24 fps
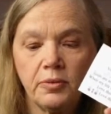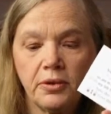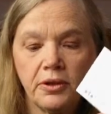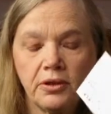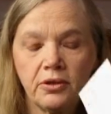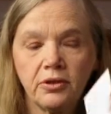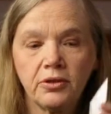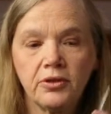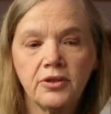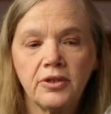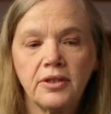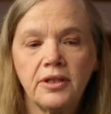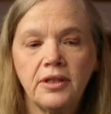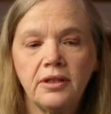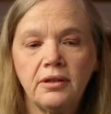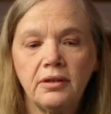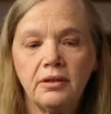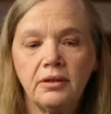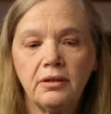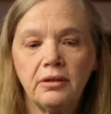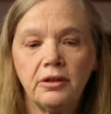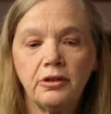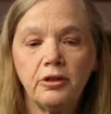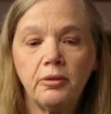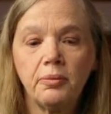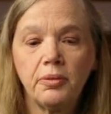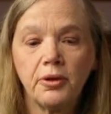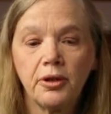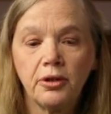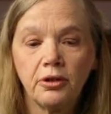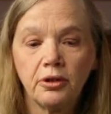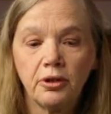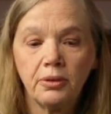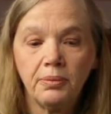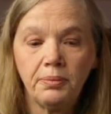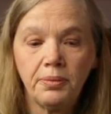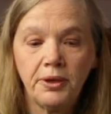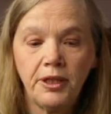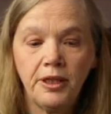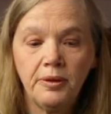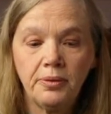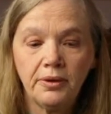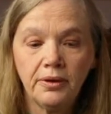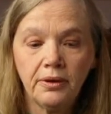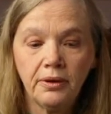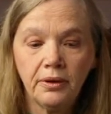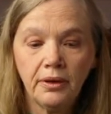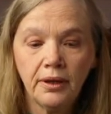because there are a lot of broken
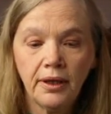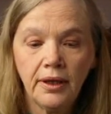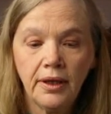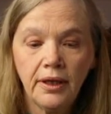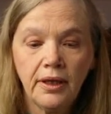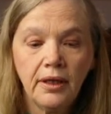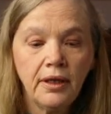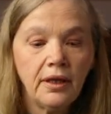people